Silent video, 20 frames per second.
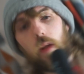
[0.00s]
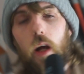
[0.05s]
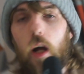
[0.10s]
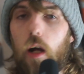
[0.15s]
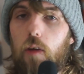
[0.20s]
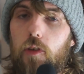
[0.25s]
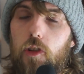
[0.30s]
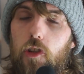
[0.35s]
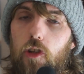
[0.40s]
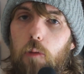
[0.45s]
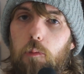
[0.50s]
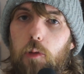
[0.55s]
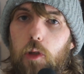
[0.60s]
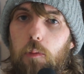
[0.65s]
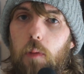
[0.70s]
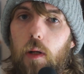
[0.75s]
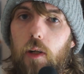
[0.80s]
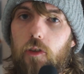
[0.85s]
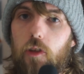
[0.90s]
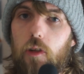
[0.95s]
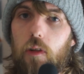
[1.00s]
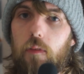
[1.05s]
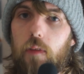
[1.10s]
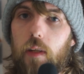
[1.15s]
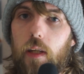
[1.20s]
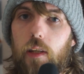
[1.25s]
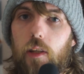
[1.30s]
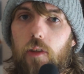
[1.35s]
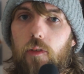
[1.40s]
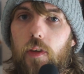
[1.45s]
Other jobs you might do at the
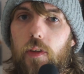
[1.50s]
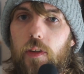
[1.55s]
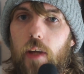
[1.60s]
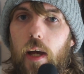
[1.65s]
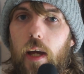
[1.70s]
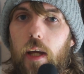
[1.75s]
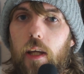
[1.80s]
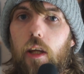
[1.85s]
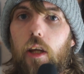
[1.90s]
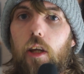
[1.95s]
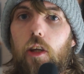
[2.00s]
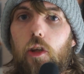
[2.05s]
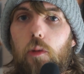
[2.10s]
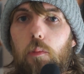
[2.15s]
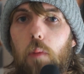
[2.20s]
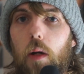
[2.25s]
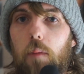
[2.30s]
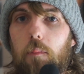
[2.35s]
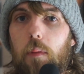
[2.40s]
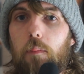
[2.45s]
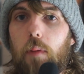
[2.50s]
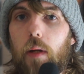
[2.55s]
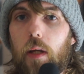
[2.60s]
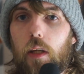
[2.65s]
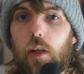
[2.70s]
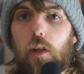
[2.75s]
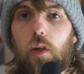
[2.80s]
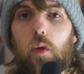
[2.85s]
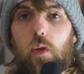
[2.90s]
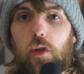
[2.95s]
end of the day, you might be
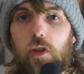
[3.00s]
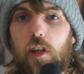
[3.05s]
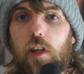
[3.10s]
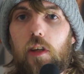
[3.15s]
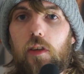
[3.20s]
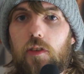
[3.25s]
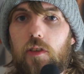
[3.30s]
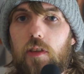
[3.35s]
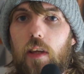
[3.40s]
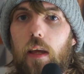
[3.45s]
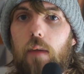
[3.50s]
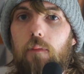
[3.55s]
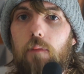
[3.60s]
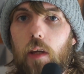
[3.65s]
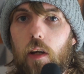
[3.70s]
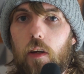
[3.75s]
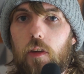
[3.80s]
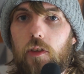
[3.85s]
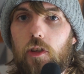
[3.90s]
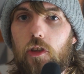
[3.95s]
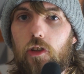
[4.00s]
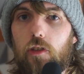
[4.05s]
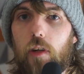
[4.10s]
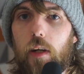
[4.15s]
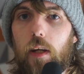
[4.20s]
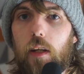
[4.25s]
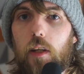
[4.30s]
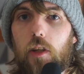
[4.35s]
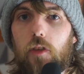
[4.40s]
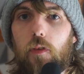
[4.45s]
putting call sheets in the artist
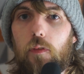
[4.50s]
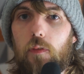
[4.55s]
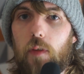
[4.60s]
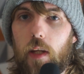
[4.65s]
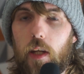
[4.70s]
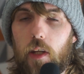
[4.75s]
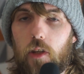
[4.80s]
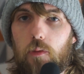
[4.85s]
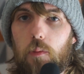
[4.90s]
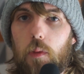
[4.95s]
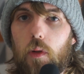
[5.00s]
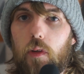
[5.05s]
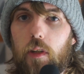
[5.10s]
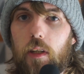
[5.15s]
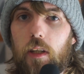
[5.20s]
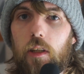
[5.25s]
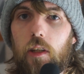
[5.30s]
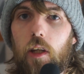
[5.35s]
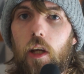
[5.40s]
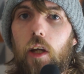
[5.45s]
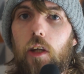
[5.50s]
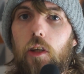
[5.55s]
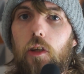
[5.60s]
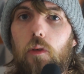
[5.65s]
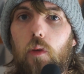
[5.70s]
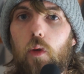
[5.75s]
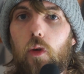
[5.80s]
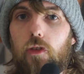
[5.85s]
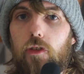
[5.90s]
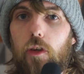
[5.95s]
trailers for the next morning. You
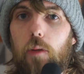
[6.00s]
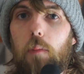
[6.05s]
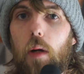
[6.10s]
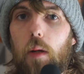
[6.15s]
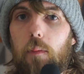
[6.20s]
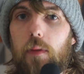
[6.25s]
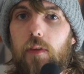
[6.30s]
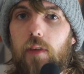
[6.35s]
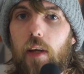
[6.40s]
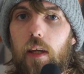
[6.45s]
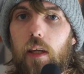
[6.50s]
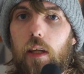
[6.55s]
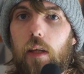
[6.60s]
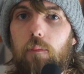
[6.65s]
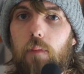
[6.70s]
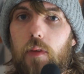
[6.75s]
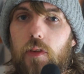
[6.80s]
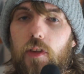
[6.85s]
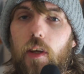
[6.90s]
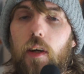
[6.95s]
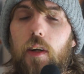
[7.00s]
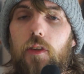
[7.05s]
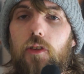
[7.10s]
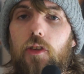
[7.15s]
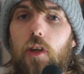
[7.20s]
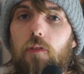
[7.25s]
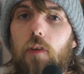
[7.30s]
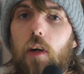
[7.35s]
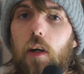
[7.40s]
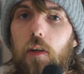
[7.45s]
also might be taking the signs
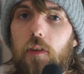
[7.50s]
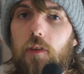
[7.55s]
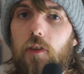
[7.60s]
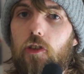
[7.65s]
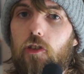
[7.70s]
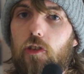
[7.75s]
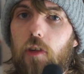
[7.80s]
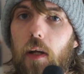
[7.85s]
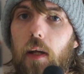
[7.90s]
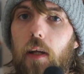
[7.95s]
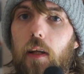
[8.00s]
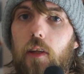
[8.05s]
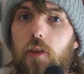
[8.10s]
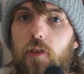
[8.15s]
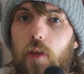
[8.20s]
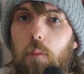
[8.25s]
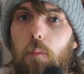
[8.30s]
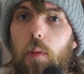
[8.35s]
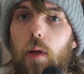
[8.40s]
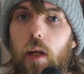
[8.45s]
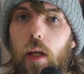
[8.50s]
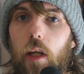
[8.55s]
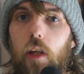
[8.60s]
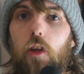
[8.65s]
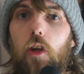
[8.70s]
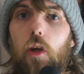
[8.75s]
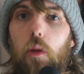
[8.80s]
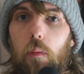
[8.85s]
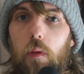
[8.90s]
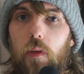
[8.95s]
off artist trailers and putting
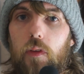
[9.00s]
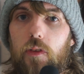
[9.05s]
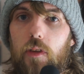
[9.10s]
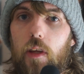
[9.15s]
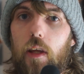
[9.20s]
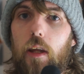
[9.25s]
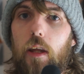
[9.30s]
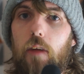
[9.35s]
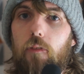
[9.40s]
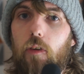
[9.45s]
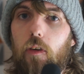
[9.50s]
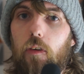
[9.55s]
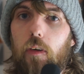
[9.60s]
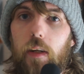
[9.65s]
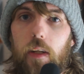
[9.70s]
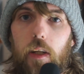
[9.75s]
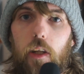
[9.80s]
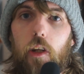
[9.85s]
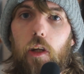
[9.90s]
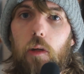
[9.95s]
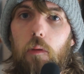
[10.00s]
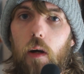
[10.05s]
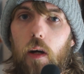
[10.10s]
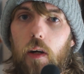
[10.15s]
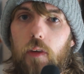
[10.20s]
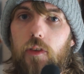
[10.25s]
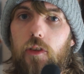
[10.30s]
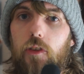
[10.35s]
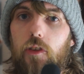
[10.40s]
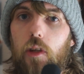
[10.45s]
new ones in if there are any new
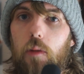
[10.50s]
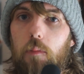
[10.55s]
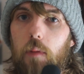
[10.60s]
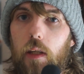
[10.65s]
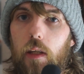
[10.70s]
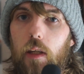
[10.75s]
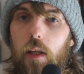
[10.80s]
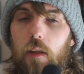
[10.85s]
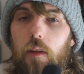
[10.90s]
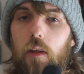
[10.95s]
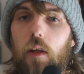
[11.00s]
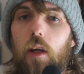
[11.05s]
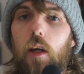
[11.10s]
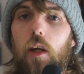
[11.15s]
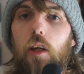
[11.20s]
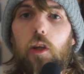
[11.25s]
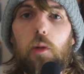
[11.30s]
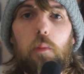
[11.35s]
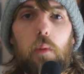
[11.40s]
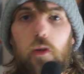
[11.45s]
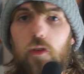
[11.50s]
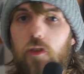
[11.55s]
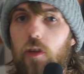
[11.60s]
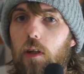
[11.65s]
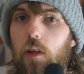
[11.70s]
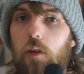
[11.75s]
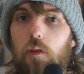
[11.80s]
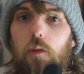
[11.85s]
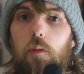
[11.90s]
artists coming in. You also